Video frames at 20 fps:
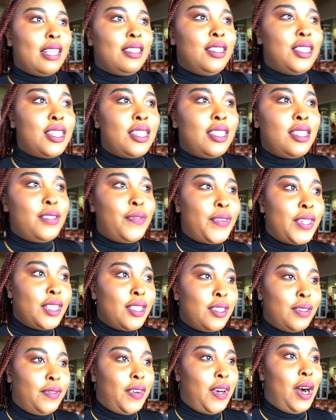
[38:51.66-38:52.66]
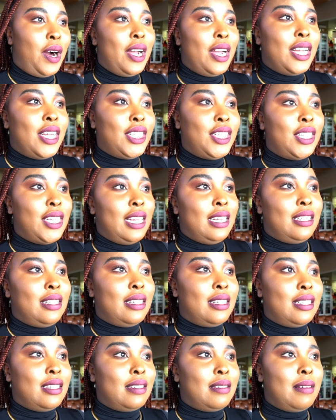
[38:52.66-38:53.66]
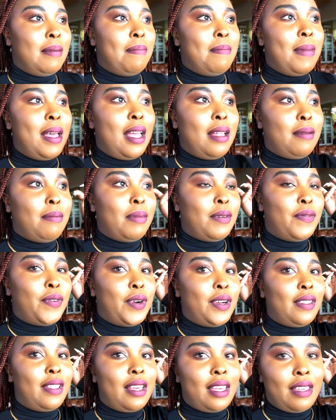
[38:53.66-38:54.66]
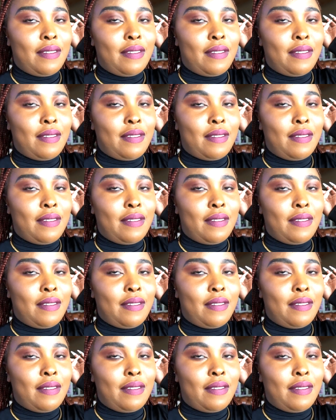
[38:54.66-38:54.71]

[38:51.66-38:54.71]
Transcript: just, first of all, it chases men before they